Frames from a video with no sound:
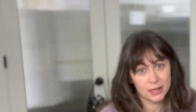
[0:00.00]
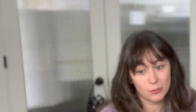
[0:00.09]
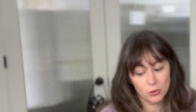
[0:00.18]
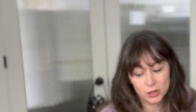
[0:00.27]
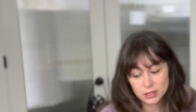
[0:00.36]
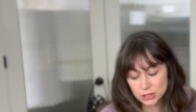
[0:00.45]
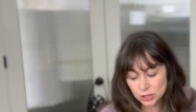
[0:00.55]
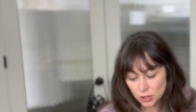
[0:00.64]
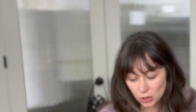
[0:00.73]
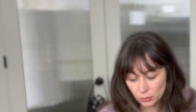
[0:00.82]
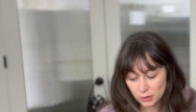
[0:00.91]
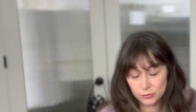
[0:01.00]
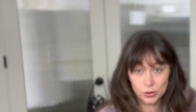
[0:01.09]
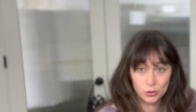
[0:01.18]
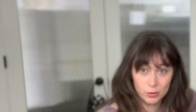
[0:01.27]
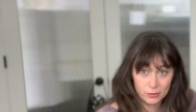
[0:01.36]
I wanted to know if
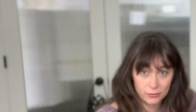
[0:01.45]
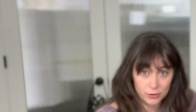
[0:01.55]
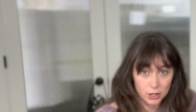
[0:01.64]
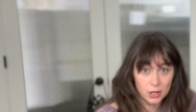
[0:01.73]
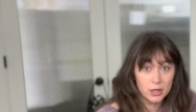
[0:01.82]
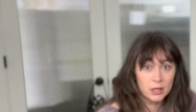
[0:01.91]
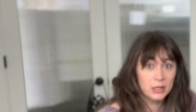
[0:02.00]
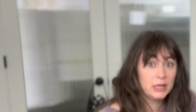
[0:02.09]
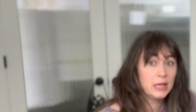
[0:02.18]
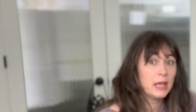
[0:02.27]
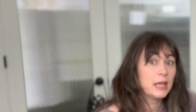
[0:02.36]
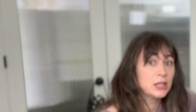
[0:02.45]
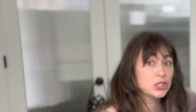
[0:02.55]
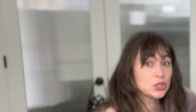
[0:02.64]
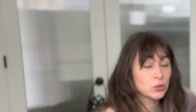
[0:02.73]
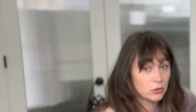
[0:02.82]
you prefer a
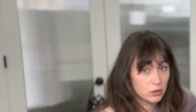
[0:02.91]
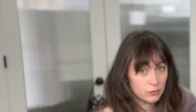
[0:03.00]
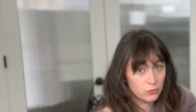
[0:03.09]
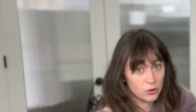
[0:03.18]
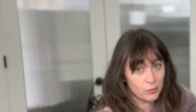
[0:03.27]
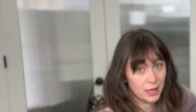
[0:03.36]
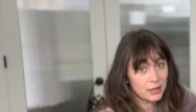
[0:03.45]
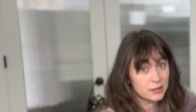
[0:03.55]
shorter format.